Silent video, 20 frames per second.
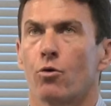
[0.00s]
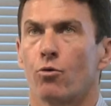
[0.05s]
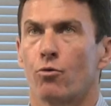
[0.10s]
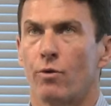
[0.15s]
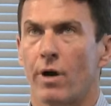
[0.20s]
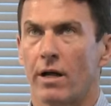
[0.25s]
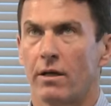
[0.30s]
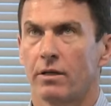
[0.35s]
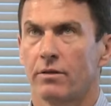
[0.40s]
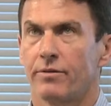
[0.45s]

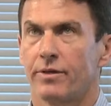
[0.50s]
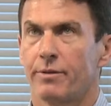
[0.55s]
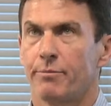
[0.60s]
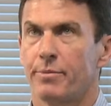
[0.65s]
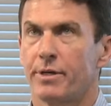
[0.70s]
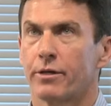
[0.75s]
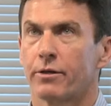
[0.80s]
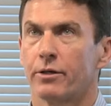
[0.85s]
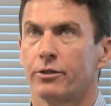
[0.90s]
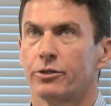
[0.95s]
relevant
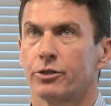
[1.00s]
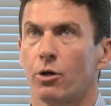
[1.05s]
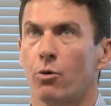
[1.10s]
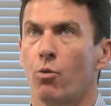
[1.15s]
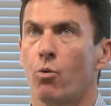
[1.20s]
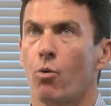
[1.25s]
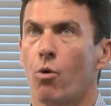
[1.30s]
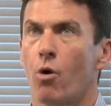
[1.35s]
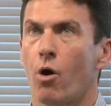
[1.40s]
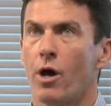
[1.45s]
because, so
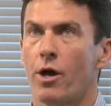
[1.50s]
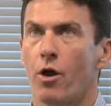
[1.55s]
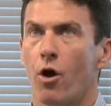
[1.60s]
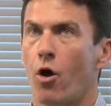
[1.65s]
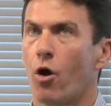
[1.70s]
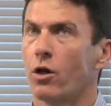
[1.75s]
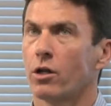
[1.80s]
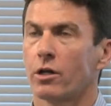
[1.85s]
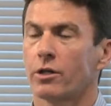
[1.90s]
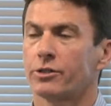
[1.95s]
in
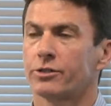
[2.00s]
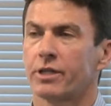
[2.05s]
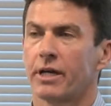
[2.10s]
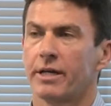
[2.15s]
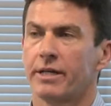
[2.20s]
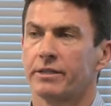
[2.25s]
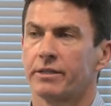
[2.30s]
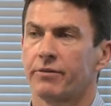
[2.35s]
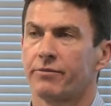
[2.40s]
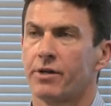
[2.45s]
all our
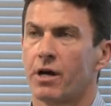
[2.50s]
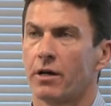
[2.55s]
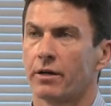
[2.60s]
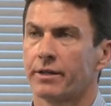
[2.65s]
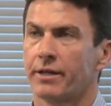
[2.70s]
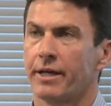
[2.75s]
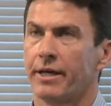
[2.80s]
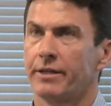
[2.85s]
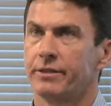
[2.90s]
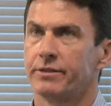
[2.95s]
studies of young
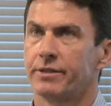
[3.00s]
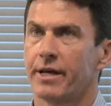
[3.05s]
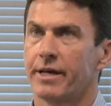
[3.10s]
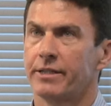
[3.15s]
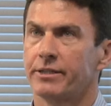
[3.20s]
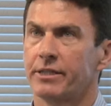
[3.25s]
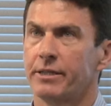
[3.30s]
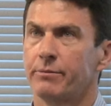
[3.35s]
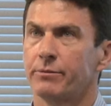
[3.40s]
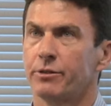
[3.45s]
kids, they
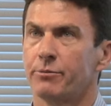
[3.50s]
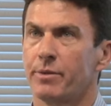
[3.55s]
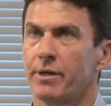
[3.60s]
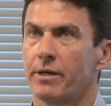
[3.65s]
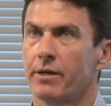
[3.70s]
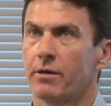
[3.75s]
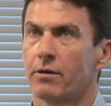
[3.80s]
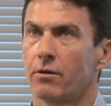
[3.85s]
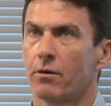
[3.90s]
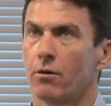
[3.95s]
seem to
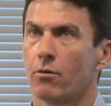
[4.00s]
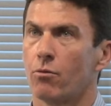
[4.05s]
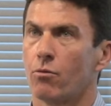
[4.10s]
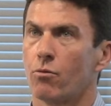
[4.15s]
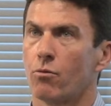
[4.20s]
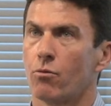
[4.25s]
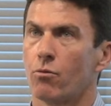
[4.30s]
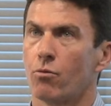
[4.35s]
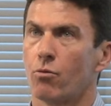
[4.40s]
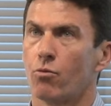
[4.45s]
be
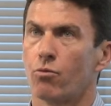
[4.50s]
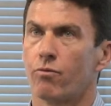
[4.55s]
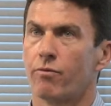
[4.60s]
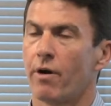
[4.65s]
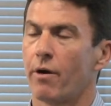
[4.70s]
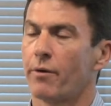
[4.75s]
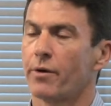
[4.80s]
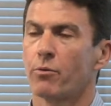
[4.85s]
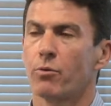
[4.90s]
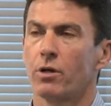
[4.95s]

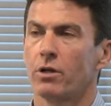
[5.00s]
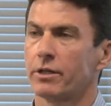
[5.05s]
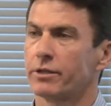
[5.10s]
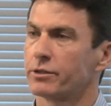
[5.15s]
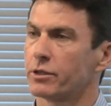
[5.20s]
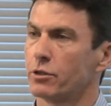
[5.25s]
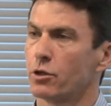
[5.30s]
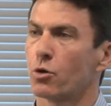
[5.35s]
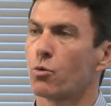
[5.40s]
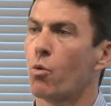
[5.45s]
very willing
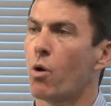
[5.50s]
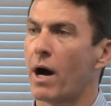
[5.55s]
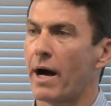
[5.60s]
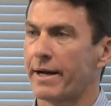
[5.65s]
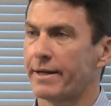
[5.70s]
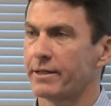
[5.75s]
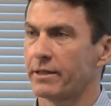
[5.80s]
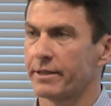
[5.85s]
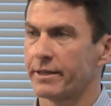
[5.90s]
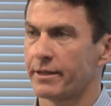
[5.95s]
to look
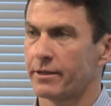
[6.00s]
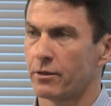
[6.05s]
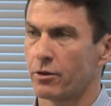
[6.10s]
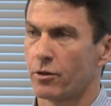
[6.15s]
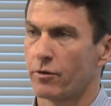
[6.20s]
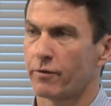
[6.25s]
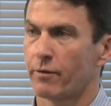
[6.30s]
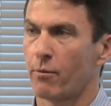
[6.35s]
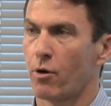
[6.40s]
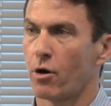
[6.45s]
widely and
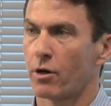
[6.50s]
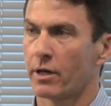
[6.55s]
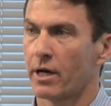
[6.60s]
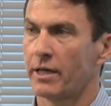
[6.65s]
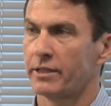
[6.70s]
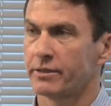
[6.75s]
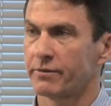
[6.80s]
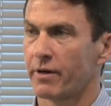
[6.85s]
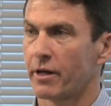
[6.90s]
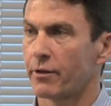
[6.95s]
learn from all
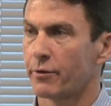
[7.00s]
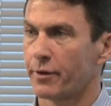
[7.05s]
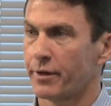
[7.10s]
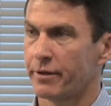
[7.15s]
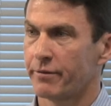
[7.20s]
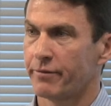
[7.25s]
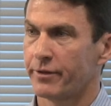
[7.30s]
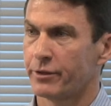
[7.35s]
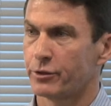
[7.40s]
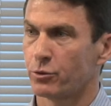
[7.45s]
kinds of other
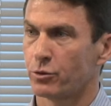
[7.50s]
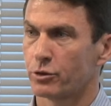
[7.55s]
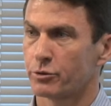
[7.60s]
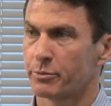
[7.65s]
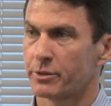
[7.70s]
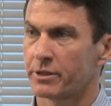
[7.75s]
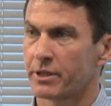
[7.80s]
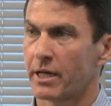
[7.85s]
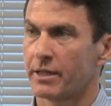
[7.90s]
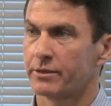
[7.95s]
individuals
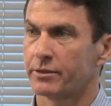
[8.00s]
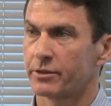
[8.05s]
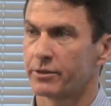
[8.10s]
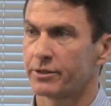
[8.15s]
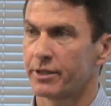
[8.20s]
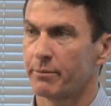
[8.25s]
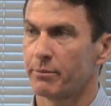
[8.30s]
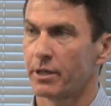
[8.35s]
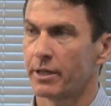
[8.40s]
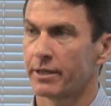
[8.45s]
besides their
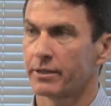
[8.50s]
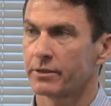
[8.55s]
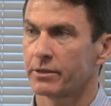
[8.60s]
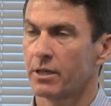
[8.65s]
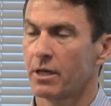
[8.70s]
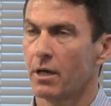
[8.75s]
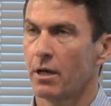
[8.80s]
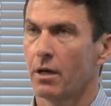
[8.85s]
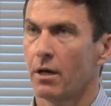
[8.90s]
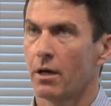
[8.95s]
siblings.
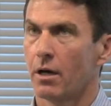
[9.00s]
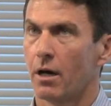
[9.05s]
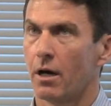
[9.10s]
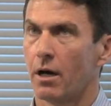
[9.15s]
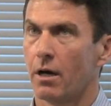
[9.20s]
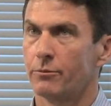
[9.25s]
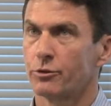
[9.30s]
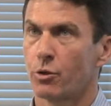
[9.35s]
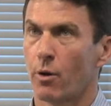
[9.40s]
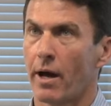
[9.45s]

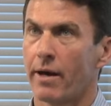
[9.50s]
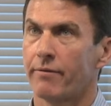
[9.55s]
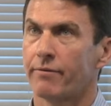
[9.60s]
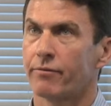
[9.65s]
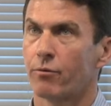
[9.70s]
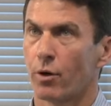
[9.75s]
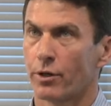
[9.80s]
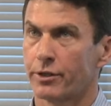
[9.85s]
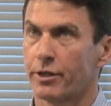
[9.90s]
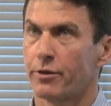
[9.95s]
Um, so
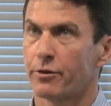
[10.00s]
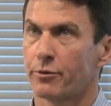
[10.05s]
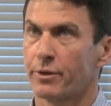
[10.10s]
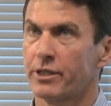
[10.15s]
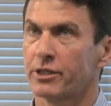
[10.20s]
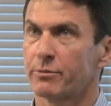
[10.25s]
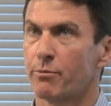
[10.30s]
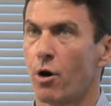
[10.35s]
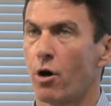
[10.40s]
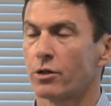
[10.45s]
I've worked in
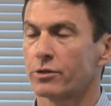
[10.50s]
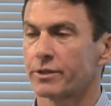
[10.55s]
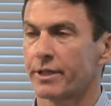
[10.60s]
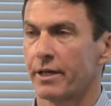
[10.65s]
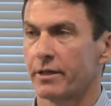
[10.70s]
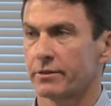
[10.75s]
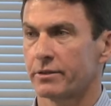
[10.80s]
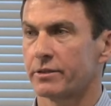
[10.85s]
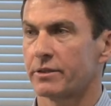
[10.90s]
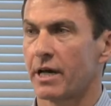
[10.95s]
three
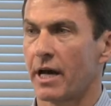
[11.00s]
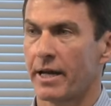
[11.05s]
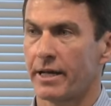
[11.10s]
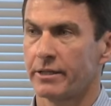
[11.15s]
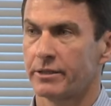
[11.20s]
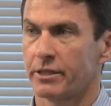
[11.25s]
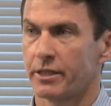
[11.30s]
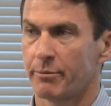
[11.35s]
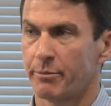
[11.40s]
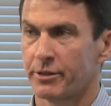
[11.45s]
small-scale
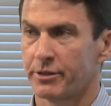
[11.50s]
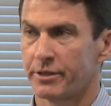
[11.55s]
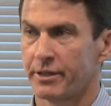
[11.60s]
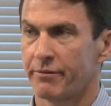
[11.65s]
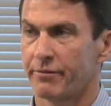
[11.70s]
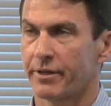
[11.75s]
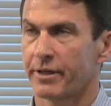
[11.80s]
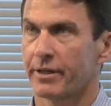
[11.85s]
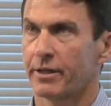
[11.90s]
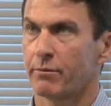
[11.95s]
societies in the
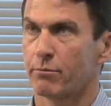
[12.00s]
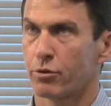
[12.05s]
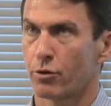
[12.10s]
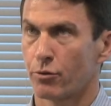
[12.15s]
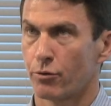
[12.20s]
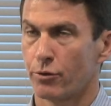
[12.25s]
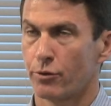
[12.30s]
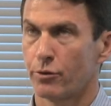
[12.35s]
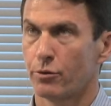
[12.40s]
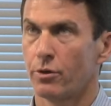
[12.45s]
Pacific, in
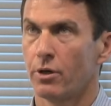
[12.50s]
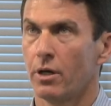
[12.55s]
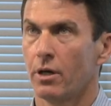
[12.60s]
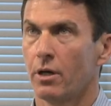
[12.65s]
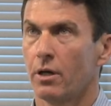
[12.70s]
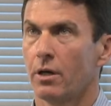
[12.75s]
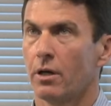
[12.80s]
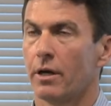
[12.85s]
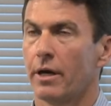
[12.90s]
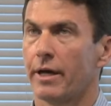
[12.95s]
Peru,
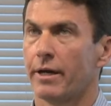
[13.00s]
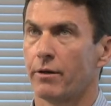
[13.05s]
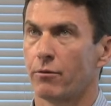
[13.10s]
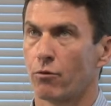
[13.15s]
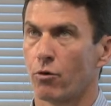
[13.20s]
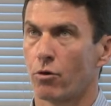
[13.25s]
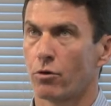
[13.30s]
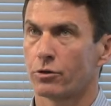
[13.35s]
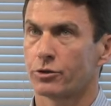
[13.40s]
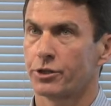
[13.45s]
and in
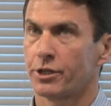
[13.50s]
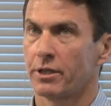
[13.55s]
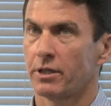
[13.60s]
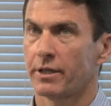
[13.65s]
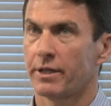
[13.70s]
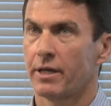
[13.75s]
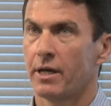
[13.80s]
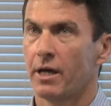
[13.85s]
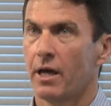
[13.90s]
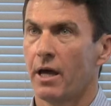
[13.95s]
rural
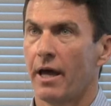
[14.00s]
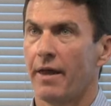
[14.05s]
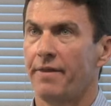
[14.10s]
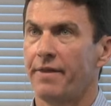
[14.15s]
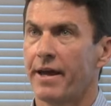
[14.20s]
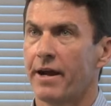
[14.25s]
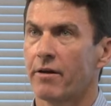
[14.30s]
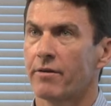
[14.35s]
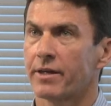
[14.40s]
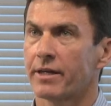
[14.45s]
Chile.
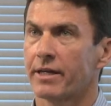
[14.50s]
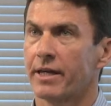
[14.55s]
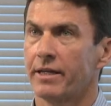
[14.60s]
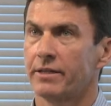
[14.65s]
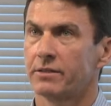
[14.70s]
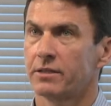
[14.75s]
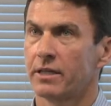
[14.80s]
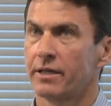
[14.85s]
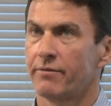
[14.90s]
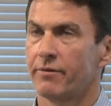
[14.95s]
And there the
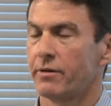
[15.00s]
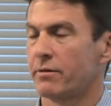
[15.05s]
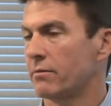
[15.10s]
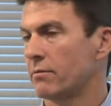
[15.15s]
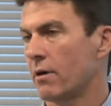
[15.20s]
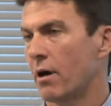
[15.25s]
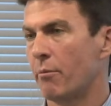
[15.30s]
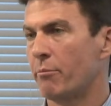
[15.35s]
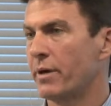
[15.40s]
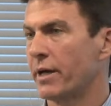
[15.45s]
kids live
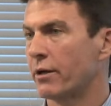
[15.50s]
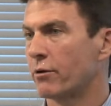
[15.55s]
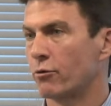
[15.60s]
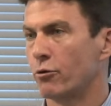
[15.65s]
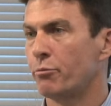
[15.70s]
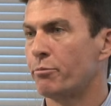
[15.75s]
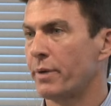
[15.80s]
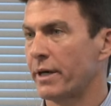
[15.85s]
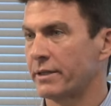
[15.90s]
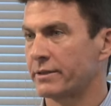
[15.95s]
in a big
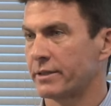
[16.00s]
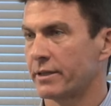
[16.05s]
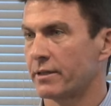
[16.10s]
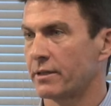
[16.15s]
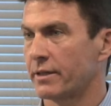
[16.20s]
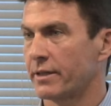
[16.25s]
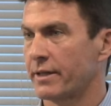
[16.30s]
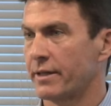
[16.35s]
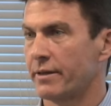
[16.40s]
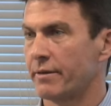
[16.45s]
group,
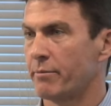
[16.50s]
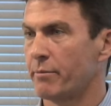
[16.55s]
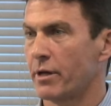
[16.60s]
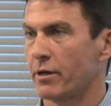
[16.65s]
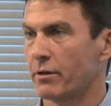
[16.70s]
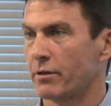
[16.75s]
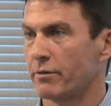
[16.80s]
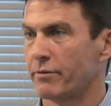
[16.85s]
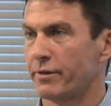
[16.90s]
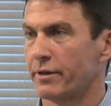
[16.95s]
basically, in the
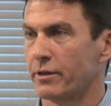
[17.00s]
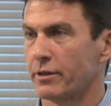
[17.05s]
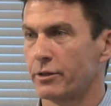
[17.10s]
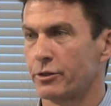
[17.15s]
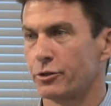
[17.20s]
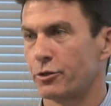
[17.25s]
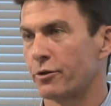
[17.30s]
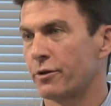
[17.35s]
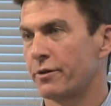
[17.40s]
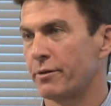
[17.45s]
middle of the
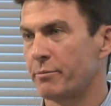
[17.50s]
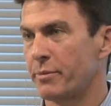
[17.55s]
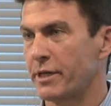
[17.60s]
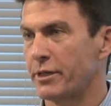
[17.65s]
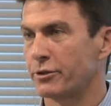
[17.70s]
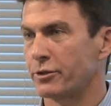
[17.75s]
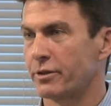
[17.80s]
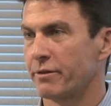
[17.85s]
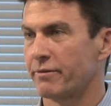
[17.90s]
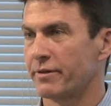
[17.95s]
village or in the
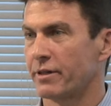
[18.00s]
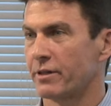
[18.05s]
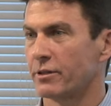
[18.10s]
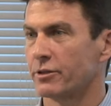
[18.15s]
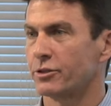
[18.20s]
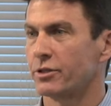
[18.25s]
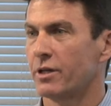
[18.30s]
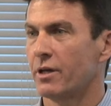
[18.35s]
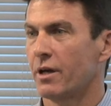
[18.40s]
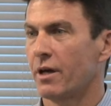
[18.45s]
beach in the
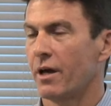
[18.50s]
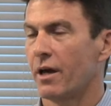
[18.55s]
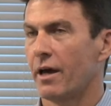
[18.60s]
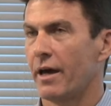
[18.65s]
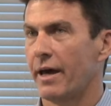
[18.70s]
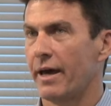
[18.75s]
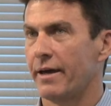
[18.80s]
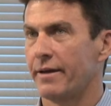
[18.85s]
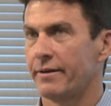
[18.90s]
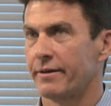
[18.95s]
village.
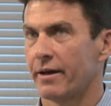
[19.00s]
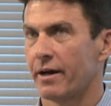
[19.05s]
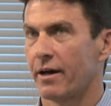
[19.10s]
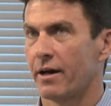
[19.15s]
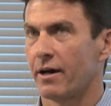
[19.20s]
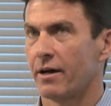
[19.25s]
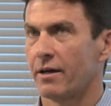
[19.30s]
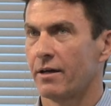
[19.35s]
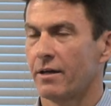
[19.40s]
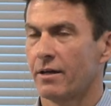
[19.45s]
And
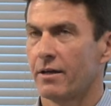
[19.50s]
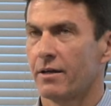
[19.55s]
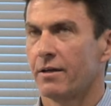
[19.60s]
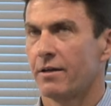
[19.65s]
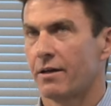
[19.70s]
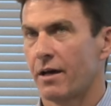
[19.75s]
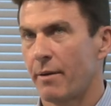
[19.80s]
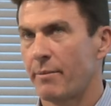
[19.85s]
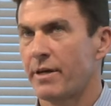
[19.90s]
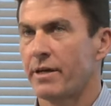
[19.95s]
uh,
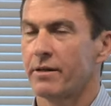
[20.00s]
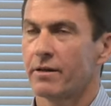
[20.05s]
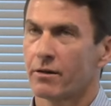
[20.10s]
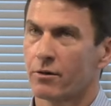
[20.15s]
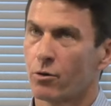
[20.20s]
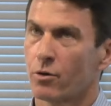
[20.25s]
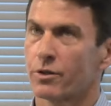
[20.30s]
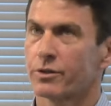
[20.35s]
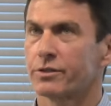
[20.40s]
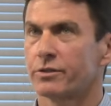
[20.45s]
I mean, of
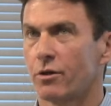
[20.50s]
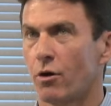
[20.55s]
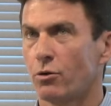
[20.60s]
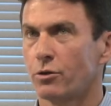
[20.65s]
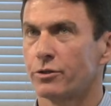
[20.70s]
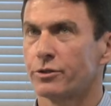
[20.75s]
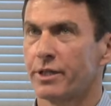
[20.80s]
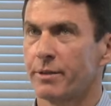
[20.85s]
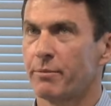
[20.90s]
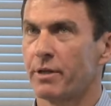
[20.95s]
course,
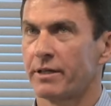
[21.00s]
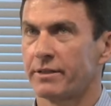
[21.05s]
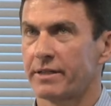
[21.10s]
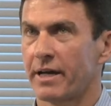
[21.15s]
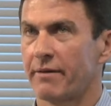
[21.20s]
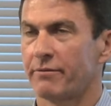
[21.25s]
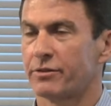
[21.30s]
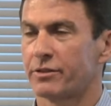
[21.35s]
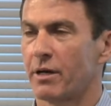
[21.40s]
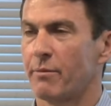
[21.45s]
older siblings
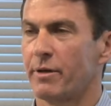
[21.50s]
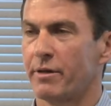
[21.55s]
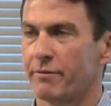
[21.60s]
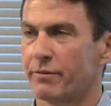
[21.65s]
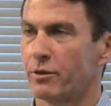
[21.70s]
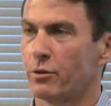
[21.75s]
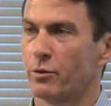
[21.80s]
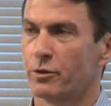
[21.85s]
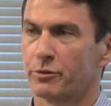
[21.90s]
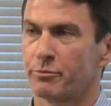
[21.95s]
have some
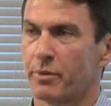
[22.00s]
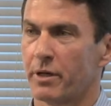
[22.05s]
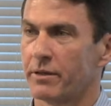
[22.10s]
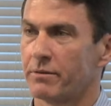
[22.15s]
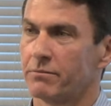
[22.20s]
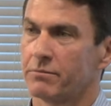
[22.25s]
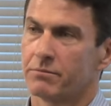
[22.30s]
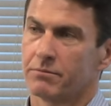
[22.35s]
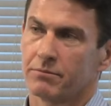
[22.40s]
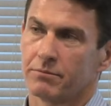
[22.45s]
influence, but
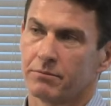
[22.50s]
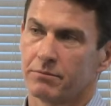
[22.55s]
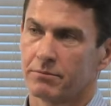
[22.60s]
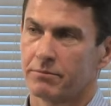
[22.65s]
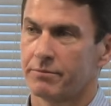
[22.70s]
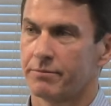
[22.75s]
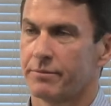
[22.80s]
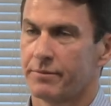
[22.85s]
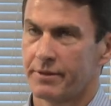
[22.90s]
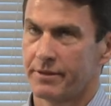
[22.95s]

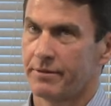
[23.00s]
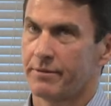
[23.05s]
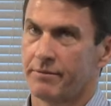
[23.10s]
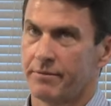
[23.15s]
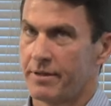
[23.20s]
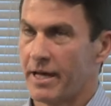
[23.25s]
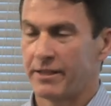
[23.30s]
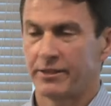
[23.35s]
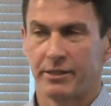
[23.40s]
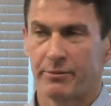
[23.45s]

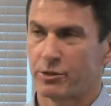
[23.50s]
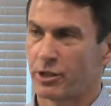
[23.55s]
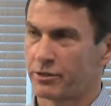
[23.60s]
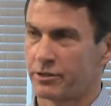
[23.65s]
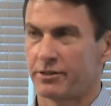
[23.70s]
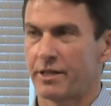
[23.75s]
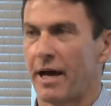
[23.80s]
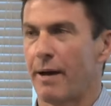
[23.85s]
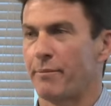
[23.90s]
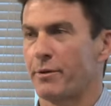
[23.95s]
they seem
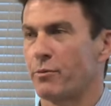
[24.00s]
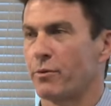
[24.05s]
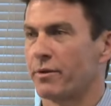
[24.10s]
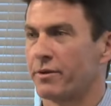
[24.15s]
just as happy